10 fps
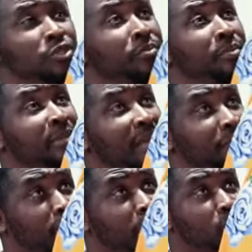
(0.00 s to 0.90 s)
I am going
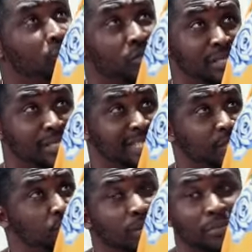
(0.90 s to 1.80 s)
to be there for you. I'm going
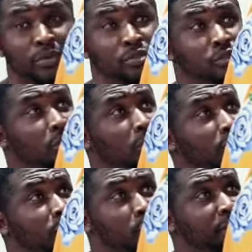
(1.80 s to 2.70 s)
to stick with you. I'm
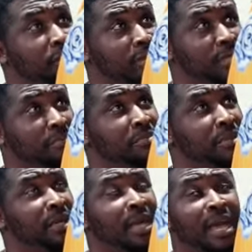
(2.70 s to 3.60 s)
going to love you with
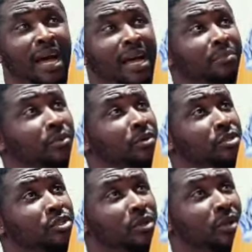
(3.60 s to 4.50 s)
everything in me.
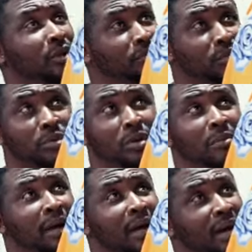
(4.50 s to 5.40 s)
I'm going to
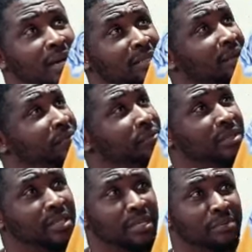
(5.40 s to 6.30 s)
love you with all my
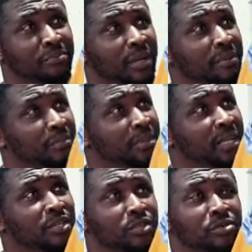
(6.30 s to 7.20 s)
heart, everything,
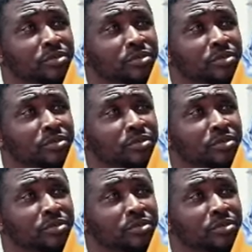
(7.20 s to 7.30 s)
babe.